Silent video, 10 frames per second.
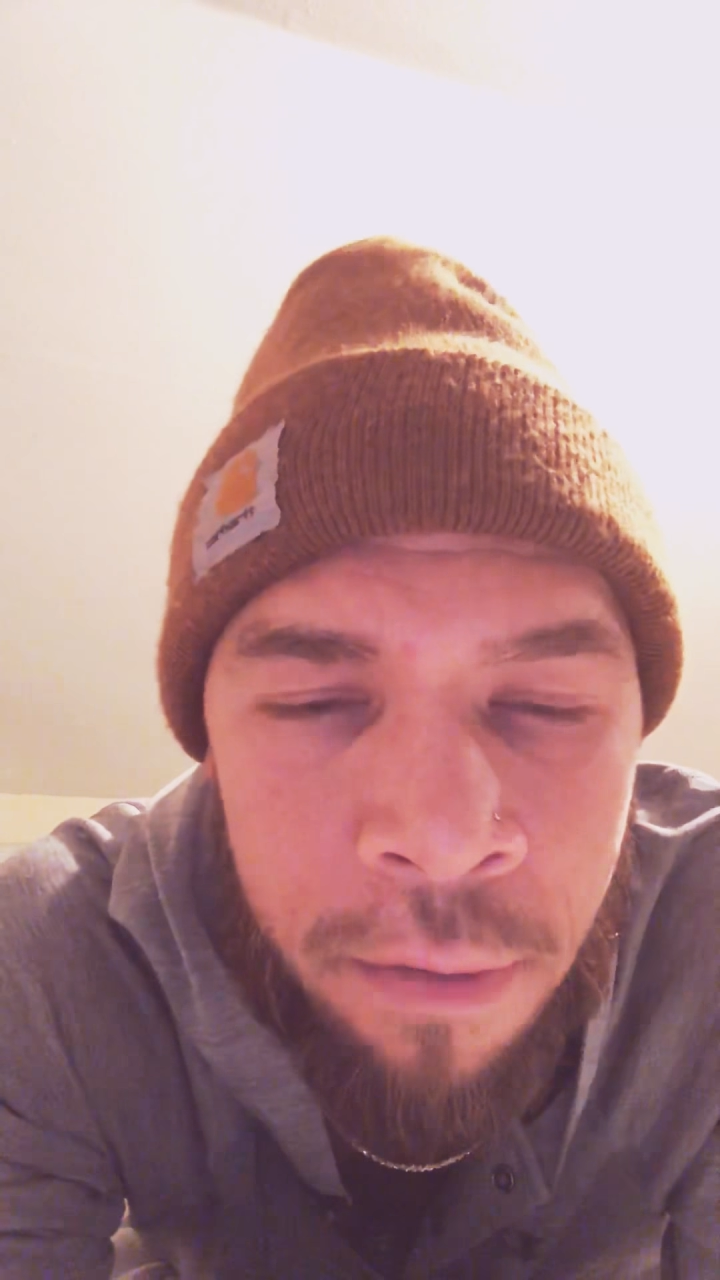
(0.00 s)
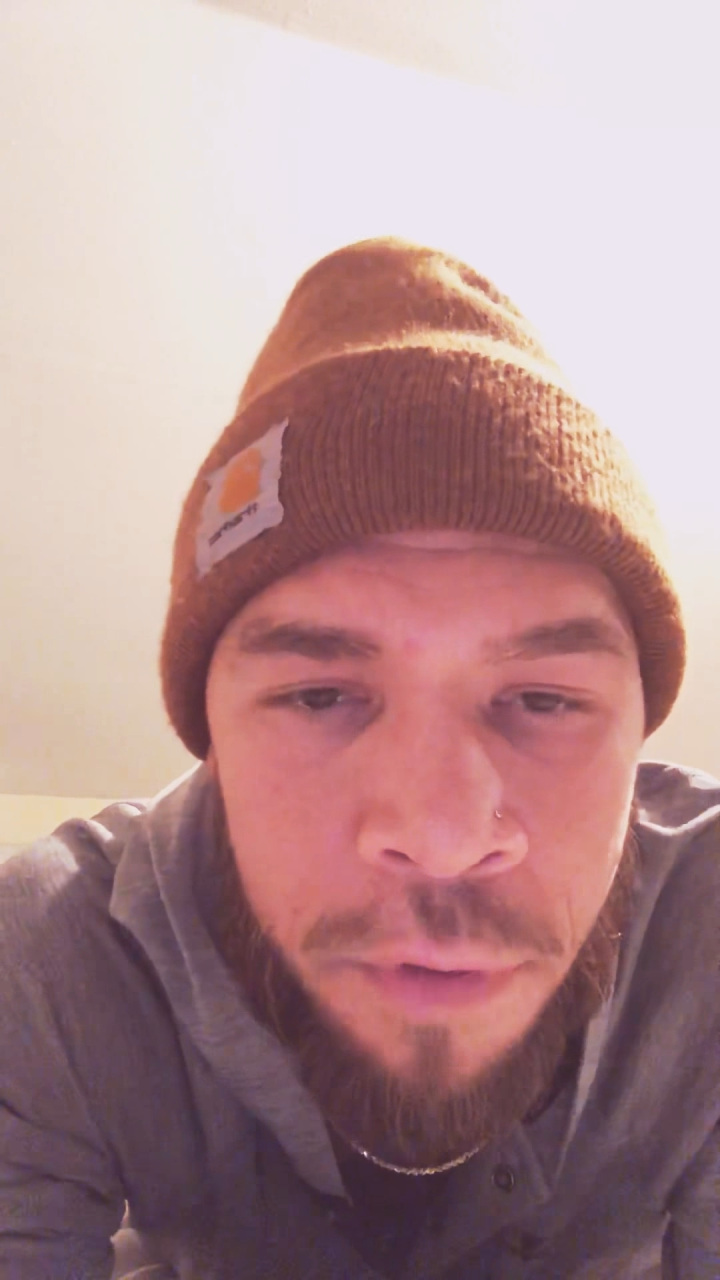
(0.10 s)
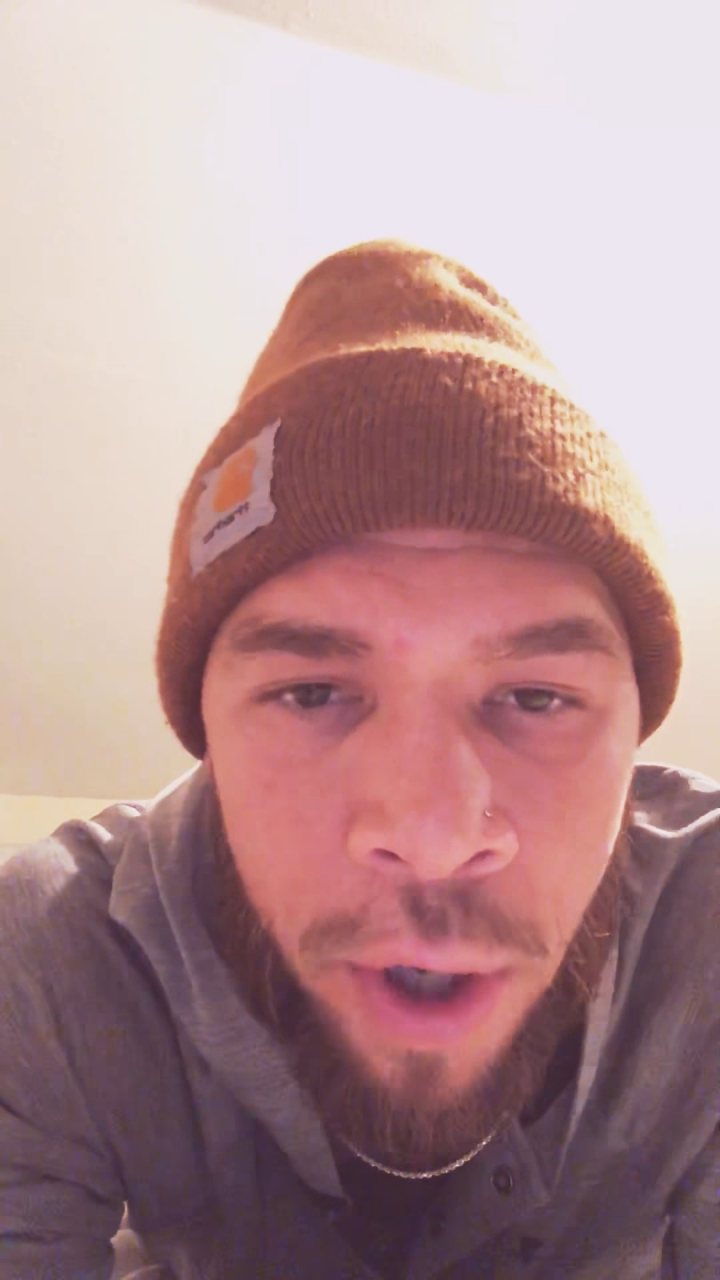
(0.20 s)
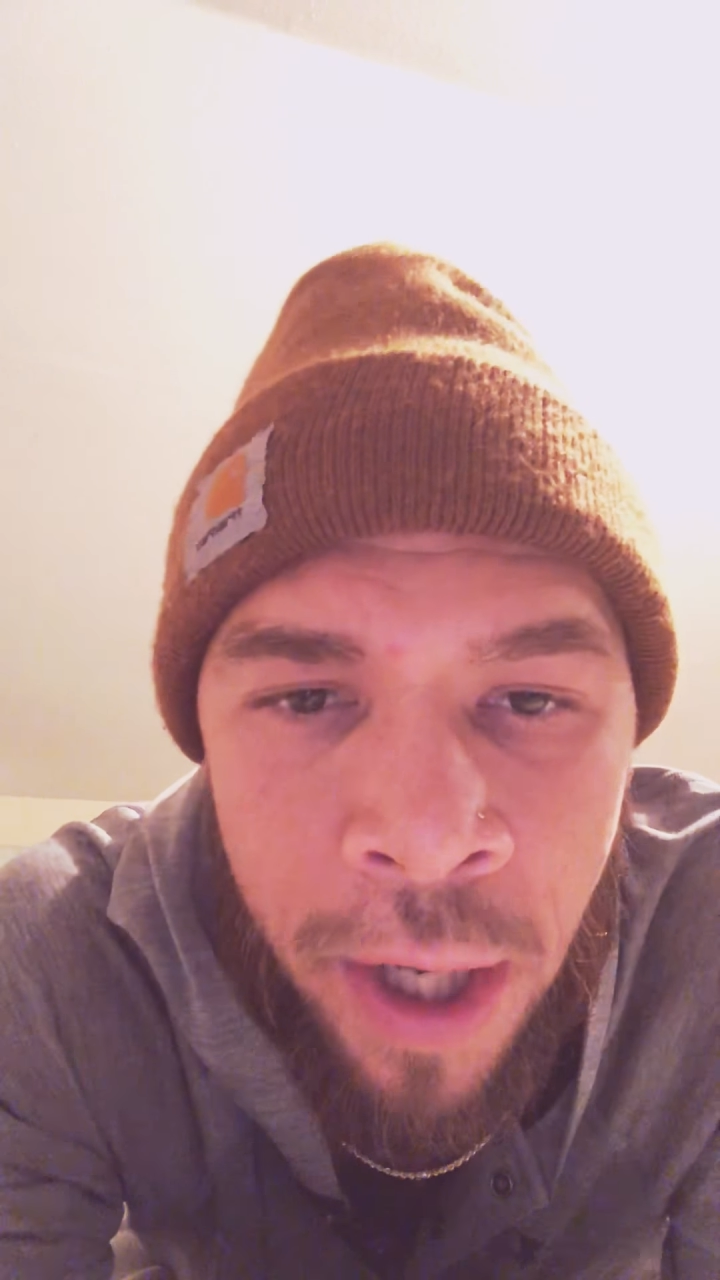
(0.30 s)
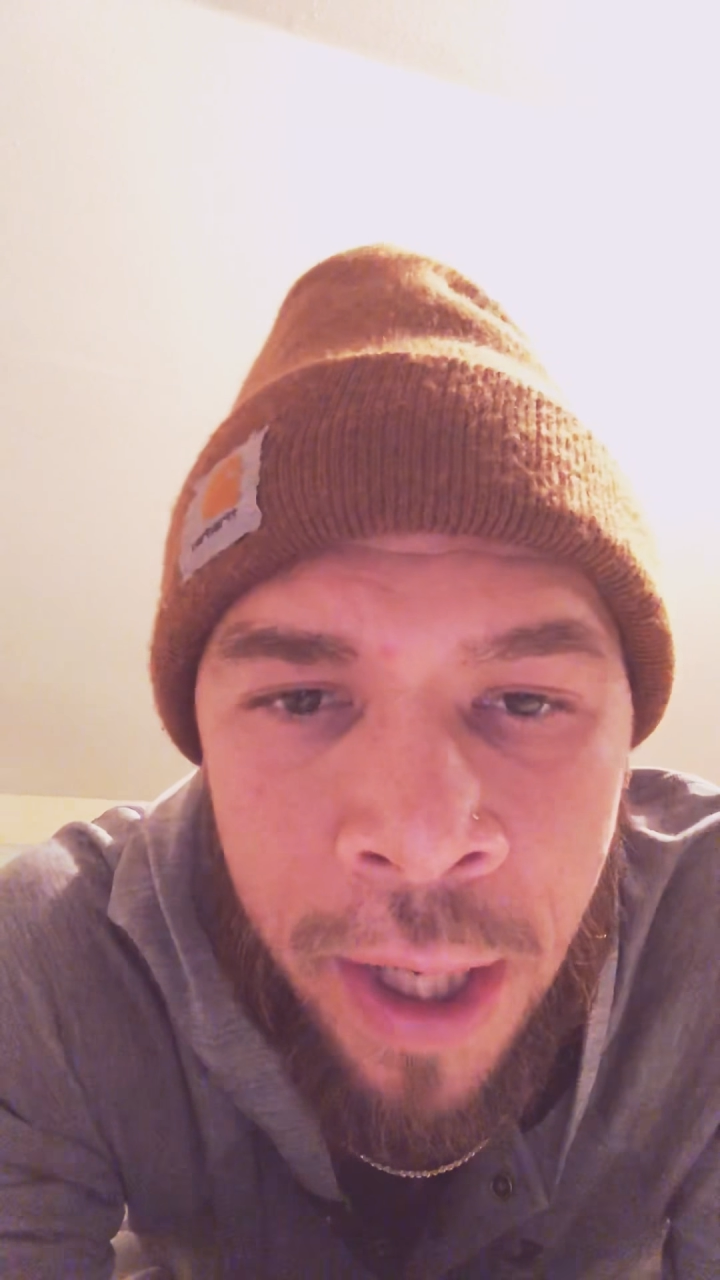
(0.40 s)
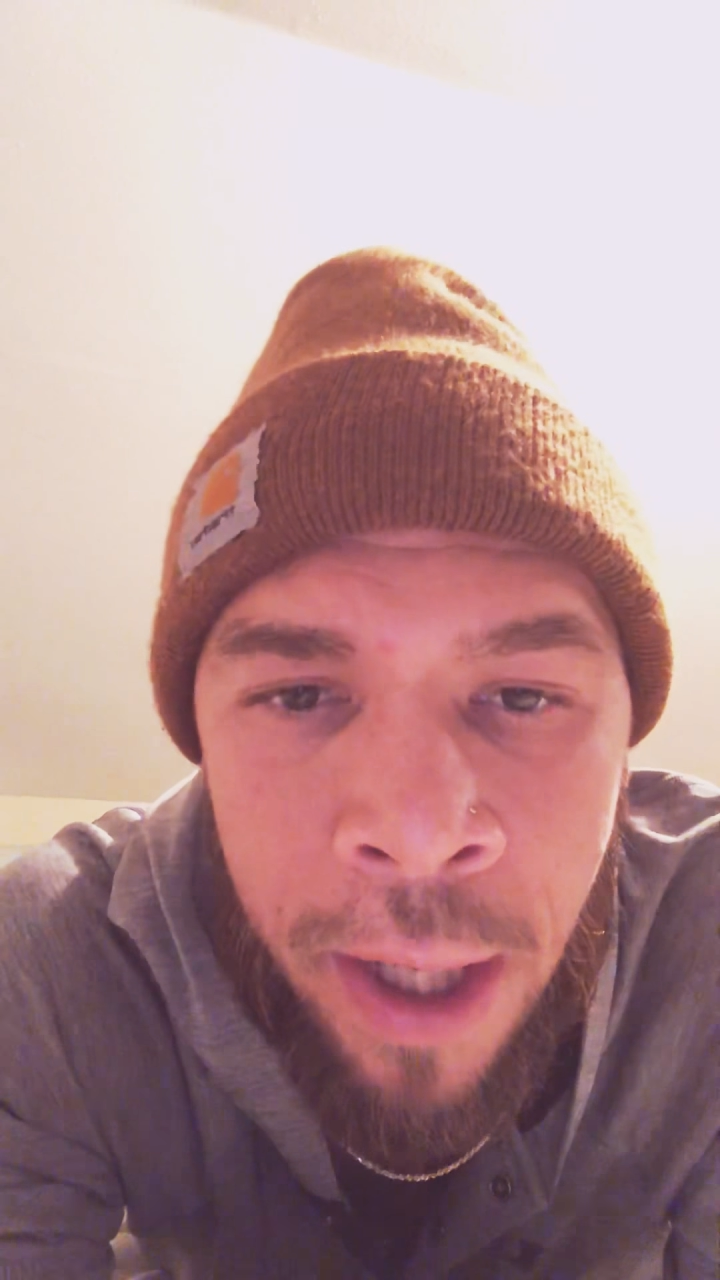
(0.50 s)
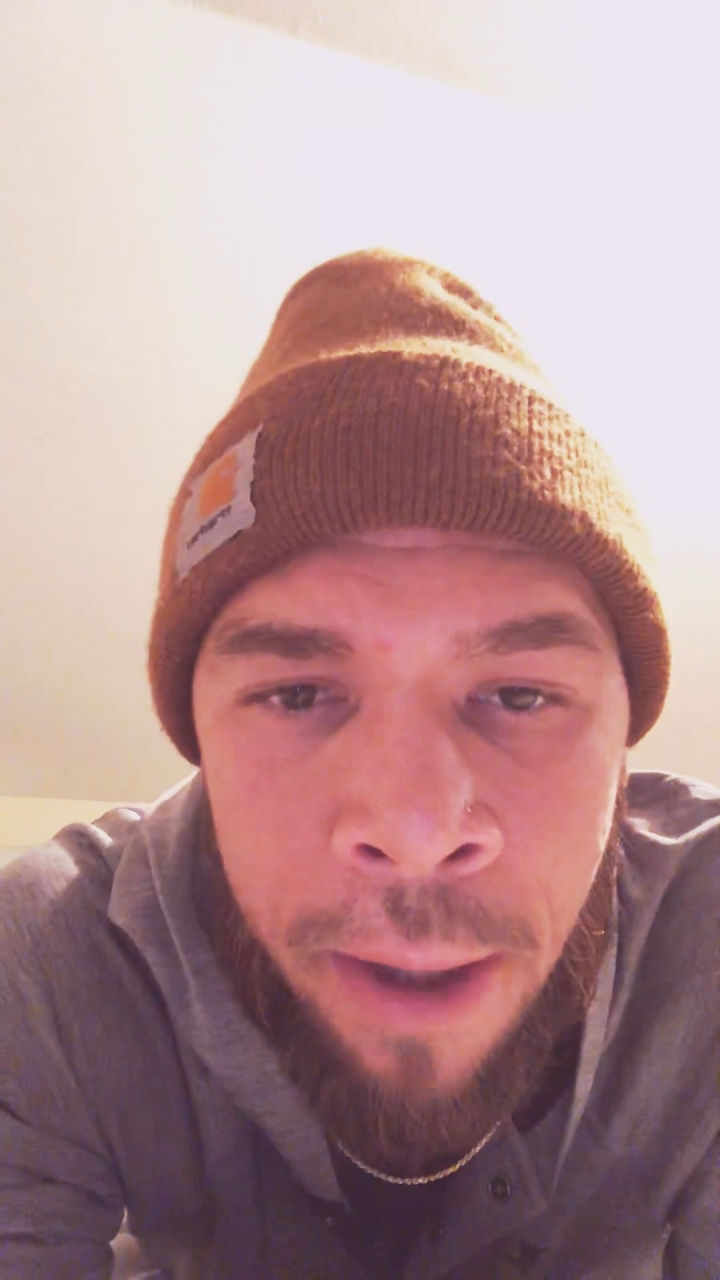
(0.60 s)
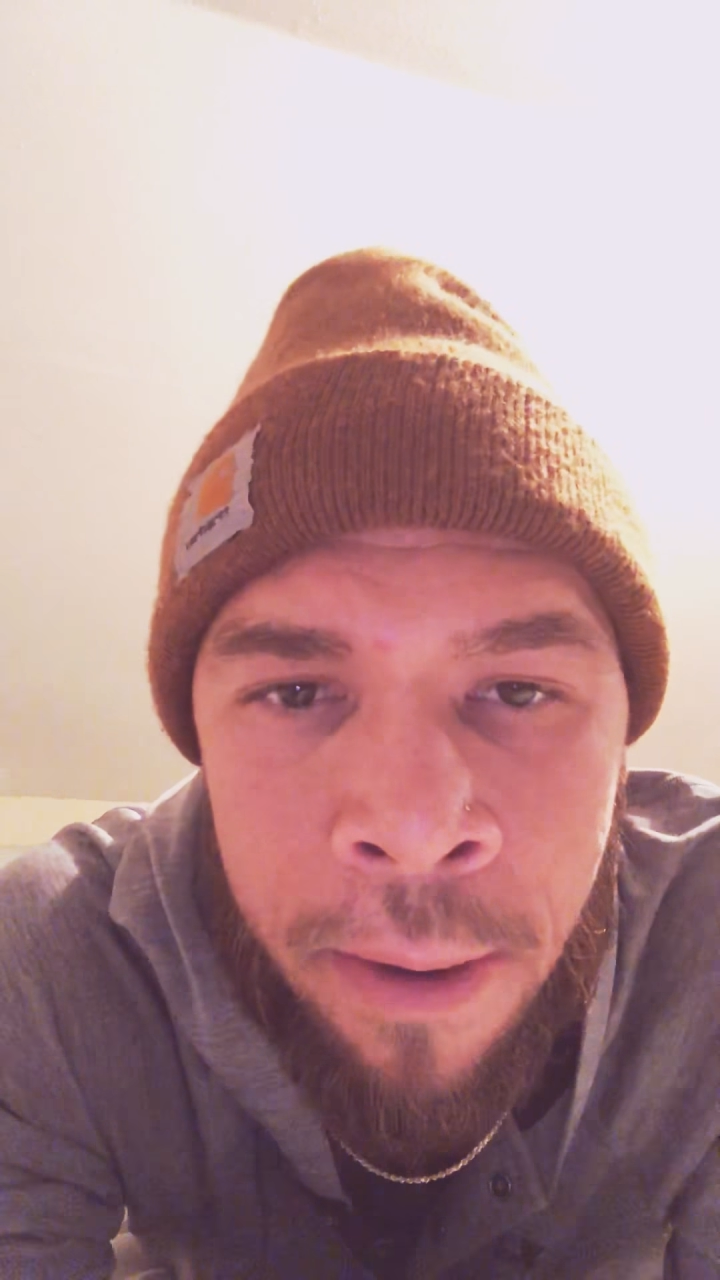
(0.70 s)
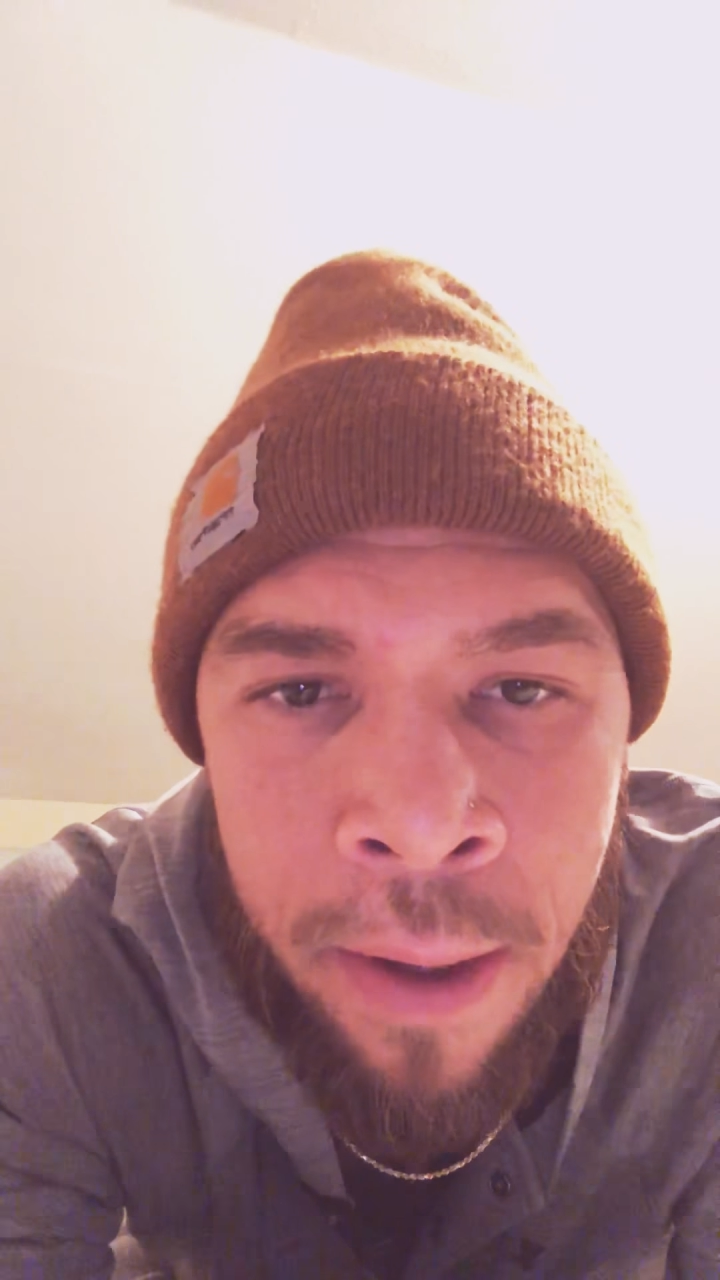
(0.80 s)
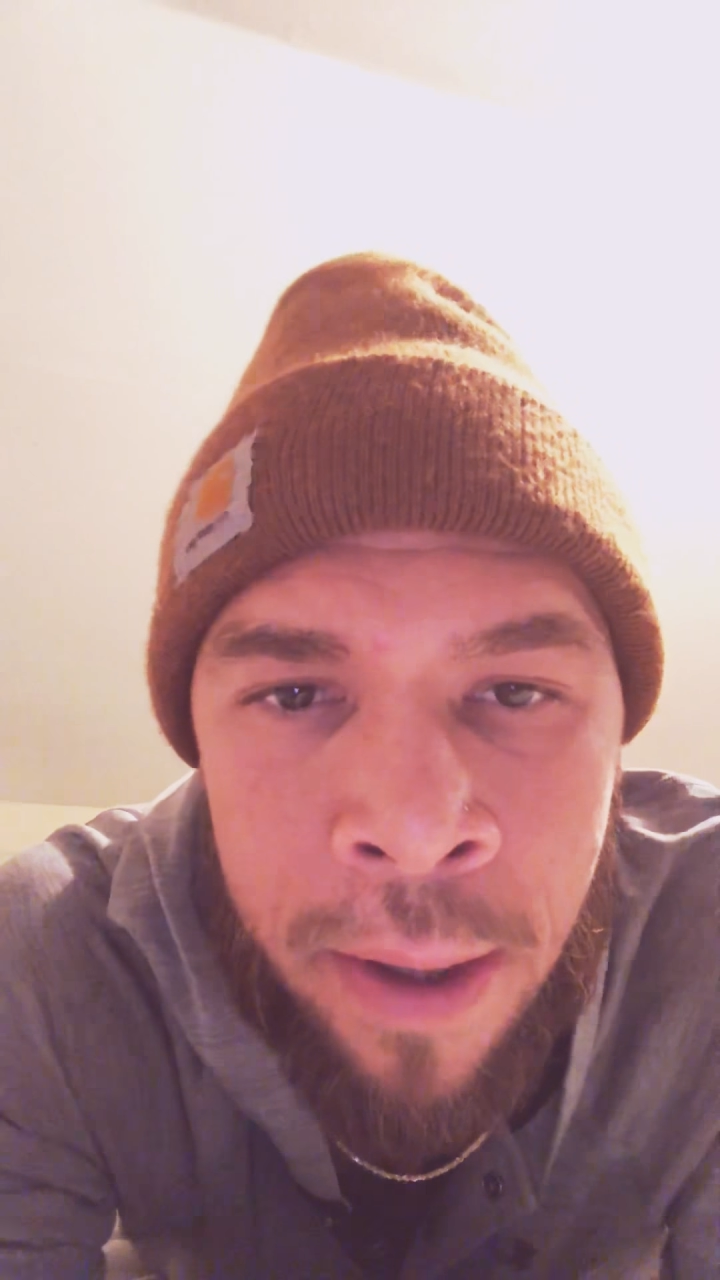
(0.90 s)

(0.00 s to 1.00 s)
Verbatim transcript: of training,